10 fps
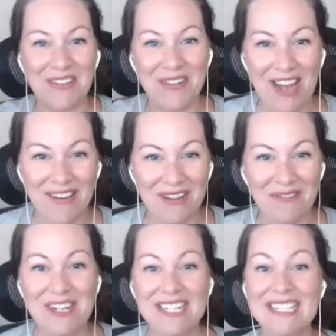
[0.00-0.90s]
how that
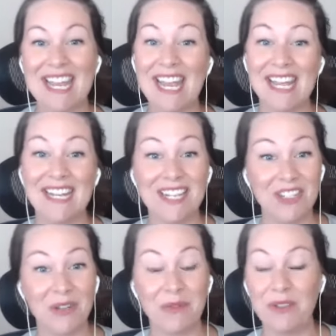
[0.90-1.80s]
works. And I
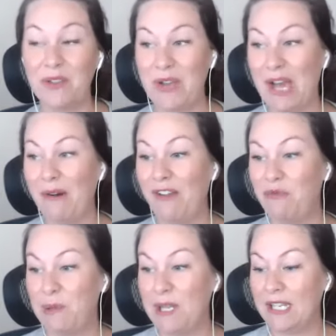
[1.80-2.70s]
shared with you how
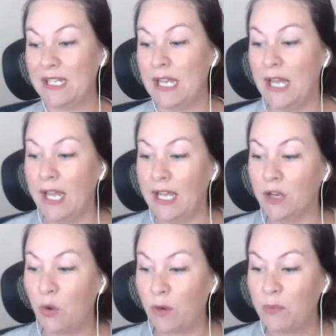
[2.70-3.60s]
I've been
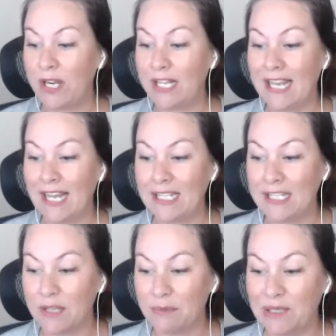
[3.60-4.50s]
incorporating that
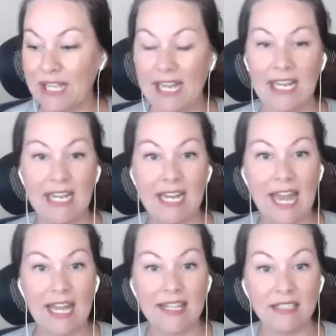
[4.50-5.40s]
into the planning
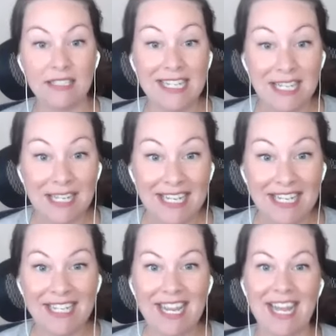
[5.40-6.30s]
and the leaning
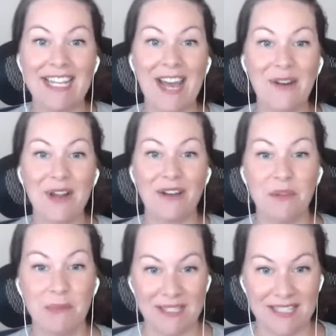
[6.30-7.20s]
in and out of
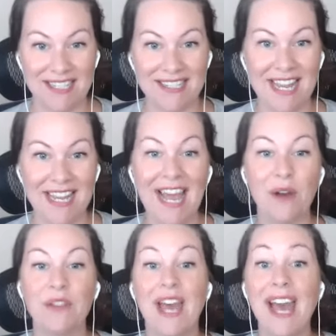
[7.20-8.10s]
the business, and
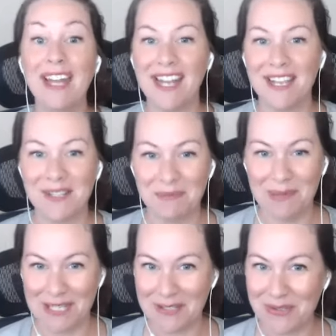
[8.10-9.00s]
how that has
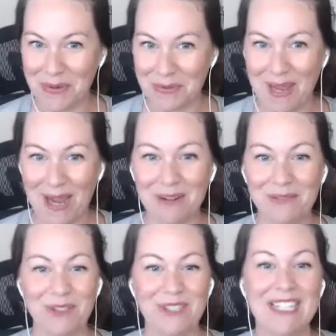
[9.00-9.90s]
been so
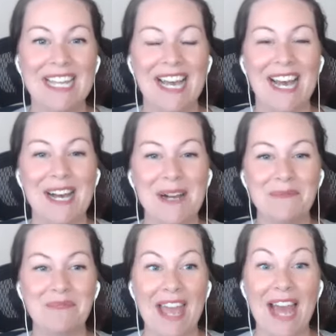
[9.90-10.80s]
powerful,
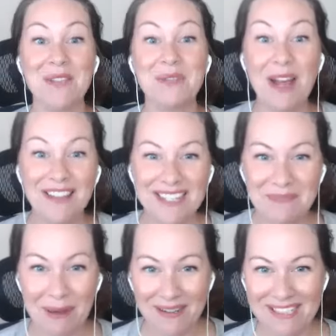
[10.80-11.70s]
as well as
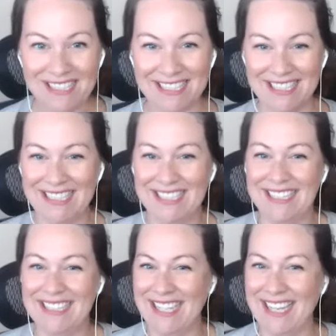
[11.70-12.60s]
parenting,
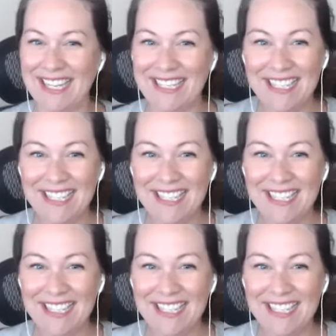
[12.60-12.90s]
like